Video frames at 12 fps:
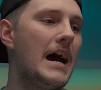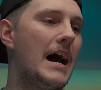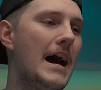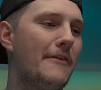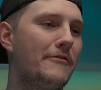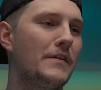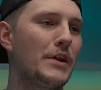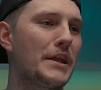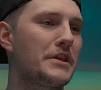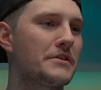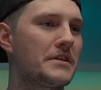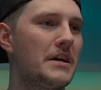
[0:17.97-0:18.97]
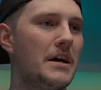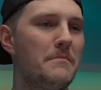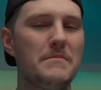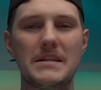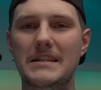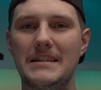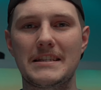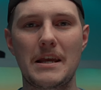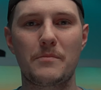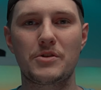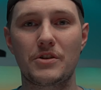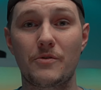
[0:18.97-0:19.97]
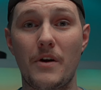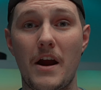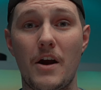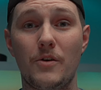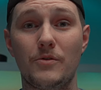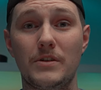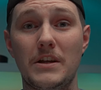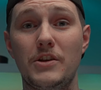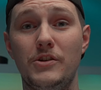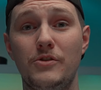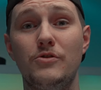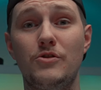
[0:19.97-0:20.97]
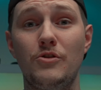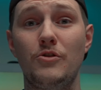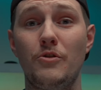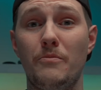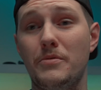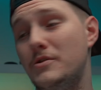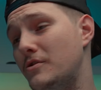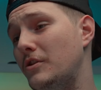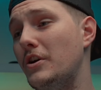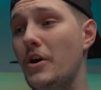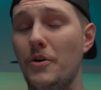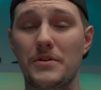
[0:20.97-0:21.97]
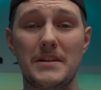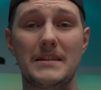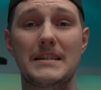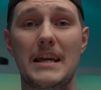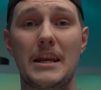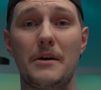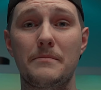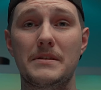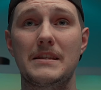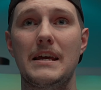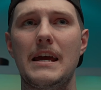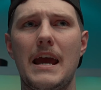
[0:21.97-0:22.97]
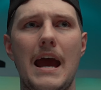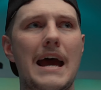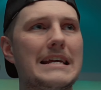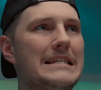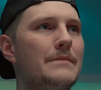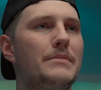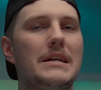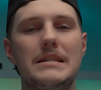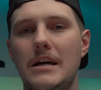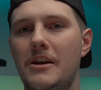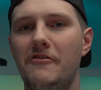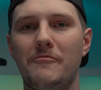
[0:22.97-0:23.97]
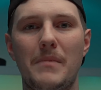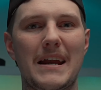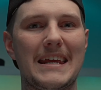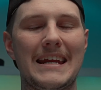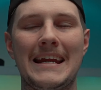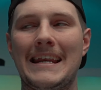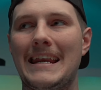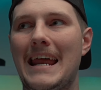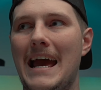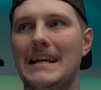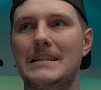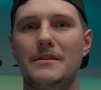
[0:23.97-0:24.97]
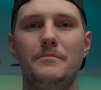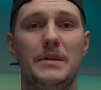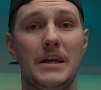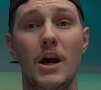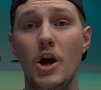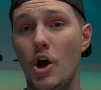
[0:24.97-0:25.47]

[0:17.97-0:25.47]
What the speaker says: I feel like there's a misconception around YouTube studios and setups that it has to be a ton of money and it has to be